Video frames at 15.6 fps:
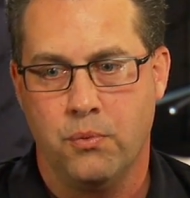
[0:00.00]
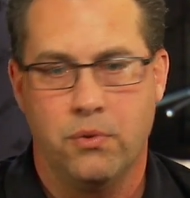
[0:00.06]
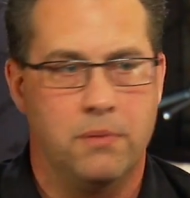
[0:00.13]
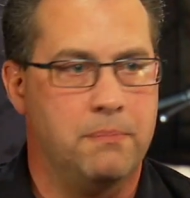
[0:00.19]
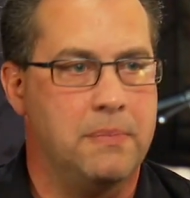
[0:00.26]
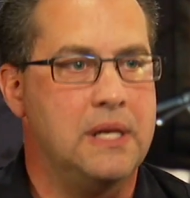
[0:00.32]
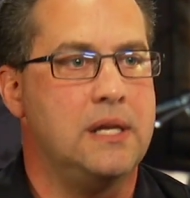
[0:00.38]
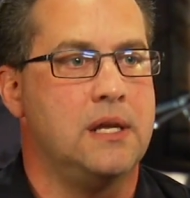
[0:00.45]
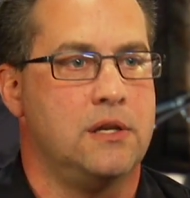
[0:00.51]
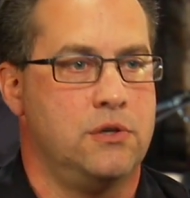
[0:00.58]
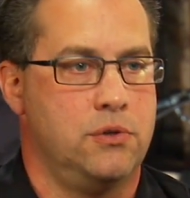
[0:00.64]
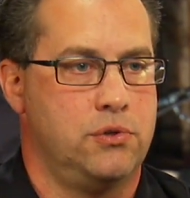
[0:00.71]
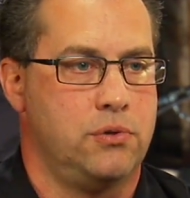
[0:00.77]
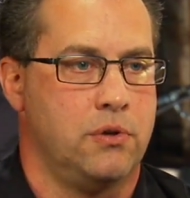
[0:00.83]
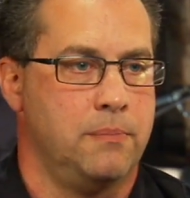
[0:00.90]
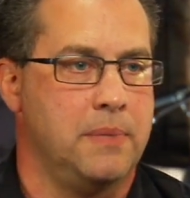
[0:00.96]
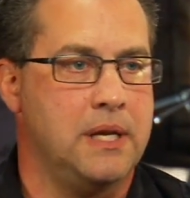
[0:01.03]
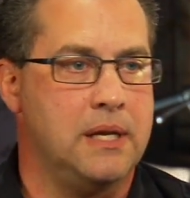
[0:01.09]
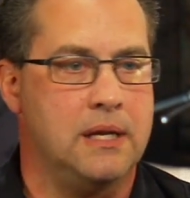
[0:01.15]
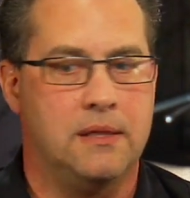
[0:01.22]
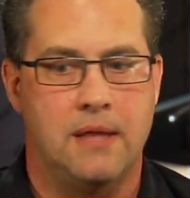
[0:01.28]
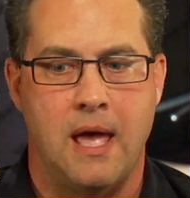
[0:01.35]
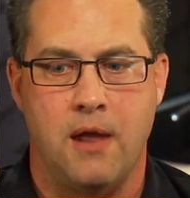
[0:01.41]
we're media neutral,
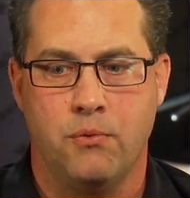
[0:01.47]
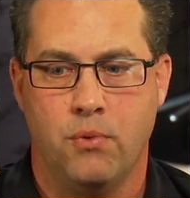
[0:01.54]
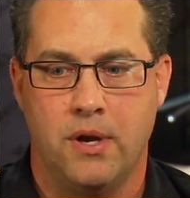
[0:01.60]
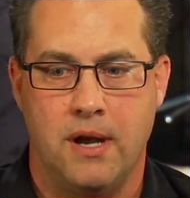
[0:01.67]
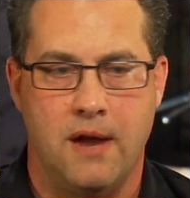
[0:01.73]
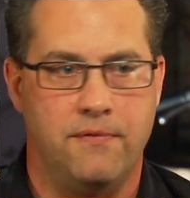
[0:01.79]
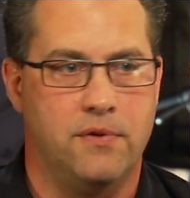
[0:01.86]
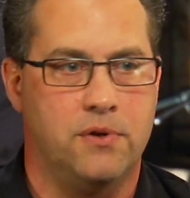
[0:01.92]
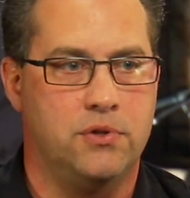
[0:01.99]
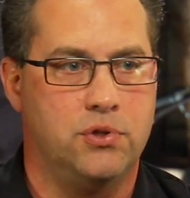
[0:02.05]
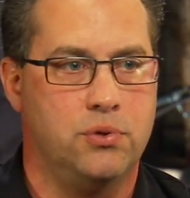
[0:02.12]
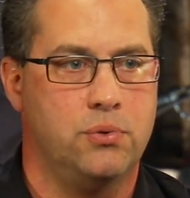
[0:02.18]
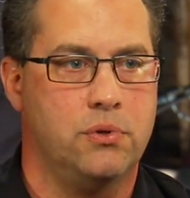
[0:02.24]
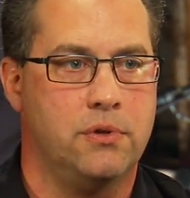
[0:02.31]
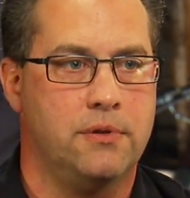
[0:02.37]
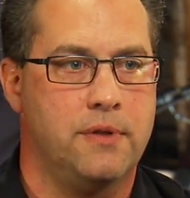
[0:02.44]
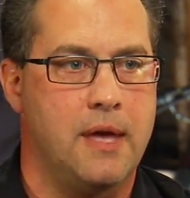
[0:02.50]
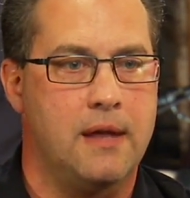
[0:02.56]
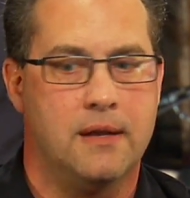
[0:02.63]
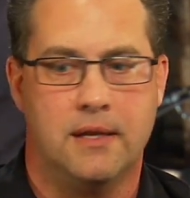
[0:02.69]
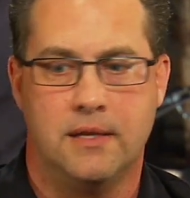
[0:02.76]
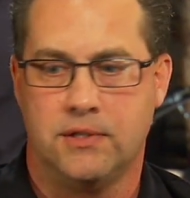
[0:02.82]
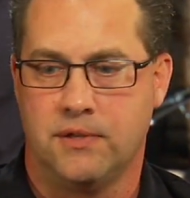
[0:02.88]
meaning that whatever tool
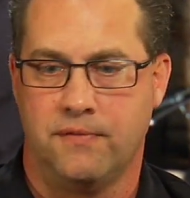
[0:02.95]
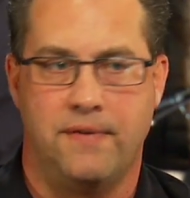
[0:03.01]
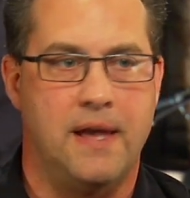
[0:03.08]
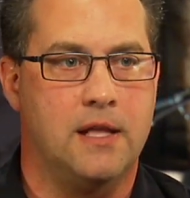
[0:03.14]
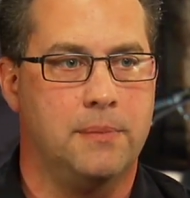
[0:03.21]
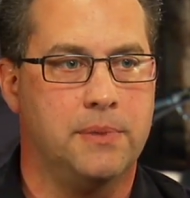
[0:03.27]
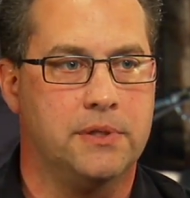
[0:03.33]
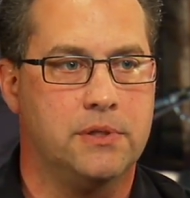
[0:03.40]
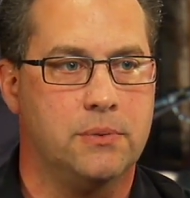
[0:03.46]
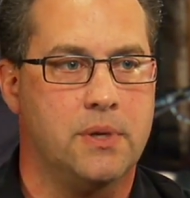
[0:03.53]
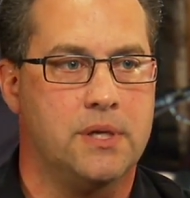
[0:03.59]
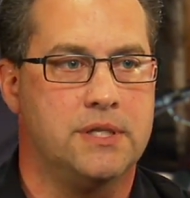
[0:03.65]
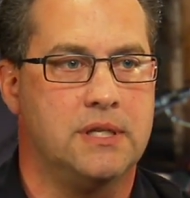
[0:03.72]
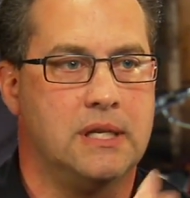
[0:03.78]
that is available to us